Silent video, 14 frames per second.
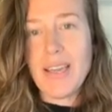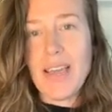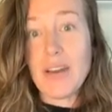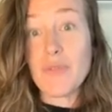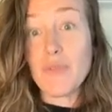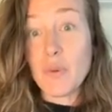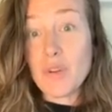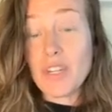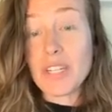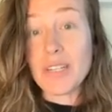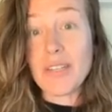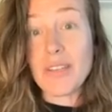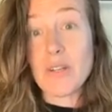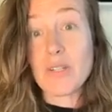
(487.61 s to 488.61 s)
And
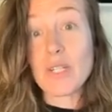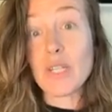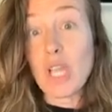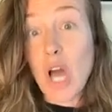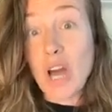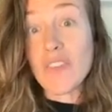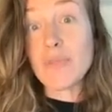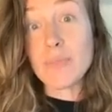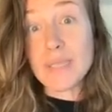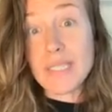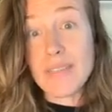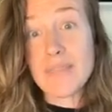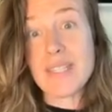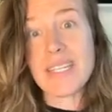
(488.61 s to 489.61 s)
unfortunately, there's a lot of
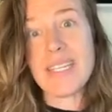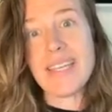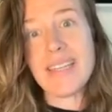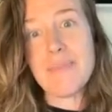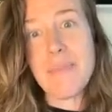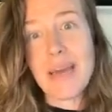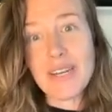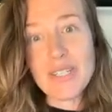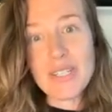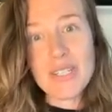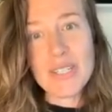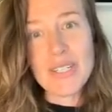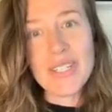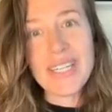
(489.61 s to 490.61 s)
beliefs in the
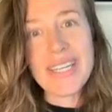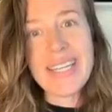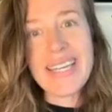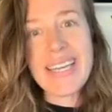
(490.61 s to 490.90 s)
medical